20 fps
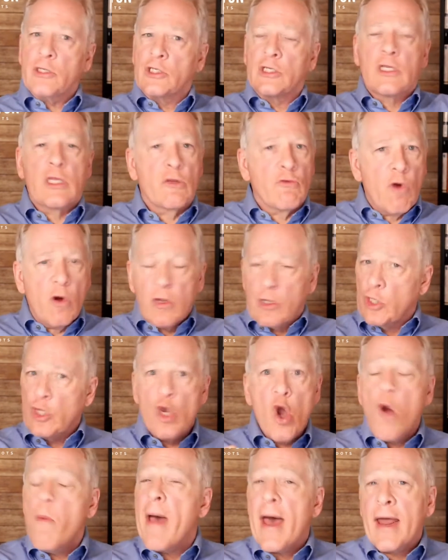just throw
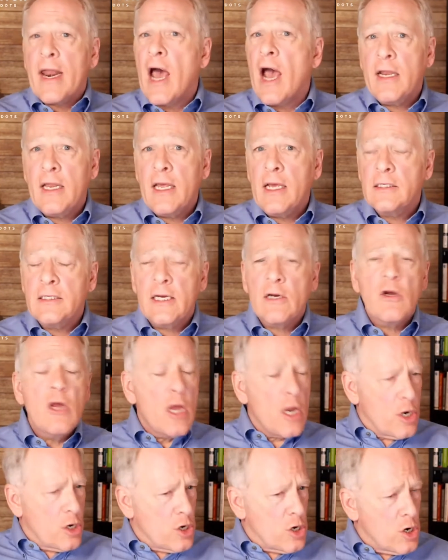no bad ideas here,
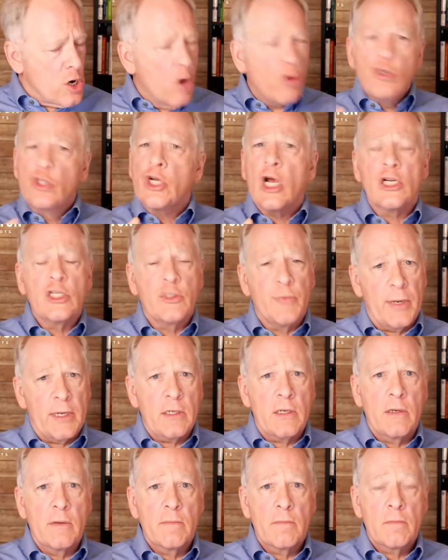no
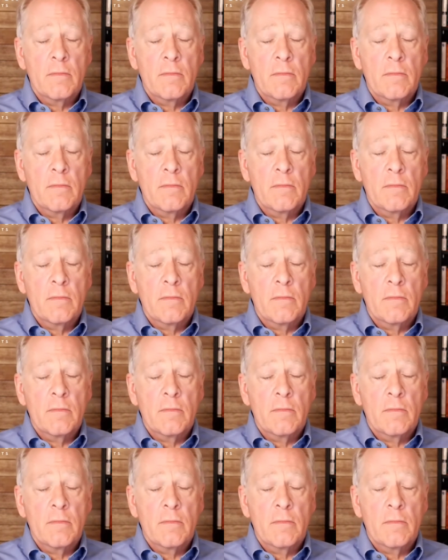judgment.